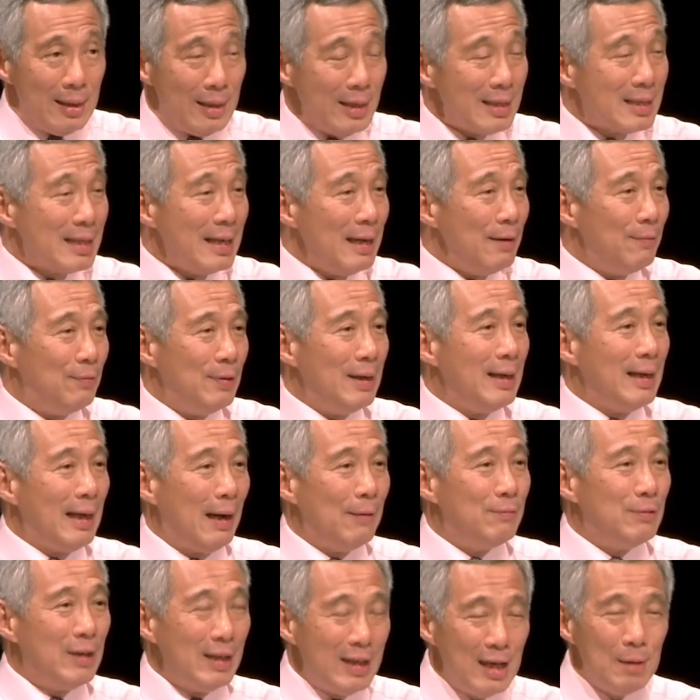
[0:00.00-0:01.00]
This evening,
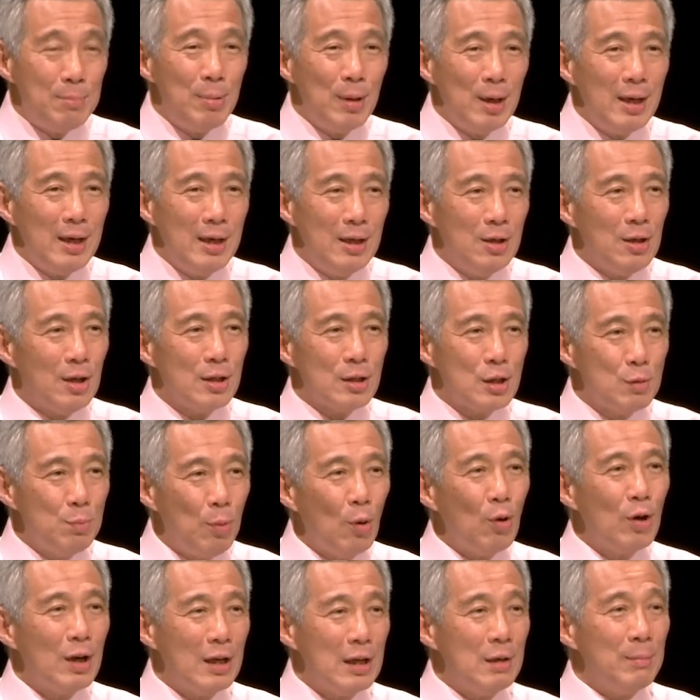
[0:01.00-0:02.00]
I've deliberately not
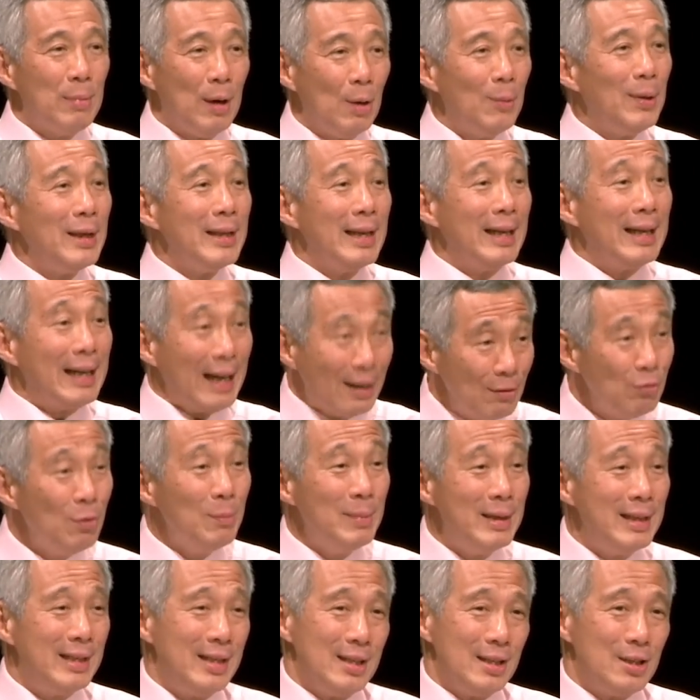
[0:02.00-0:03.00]
spoken about what the
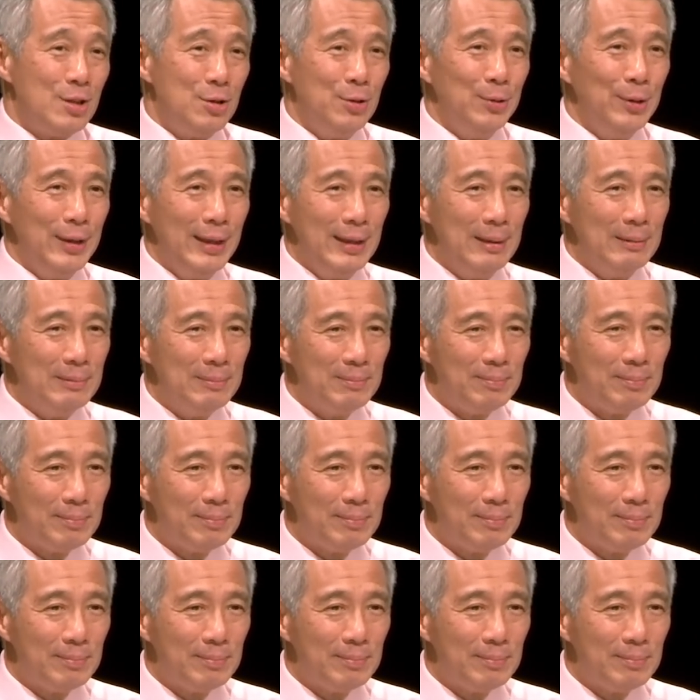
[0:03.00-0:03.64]
government is doing,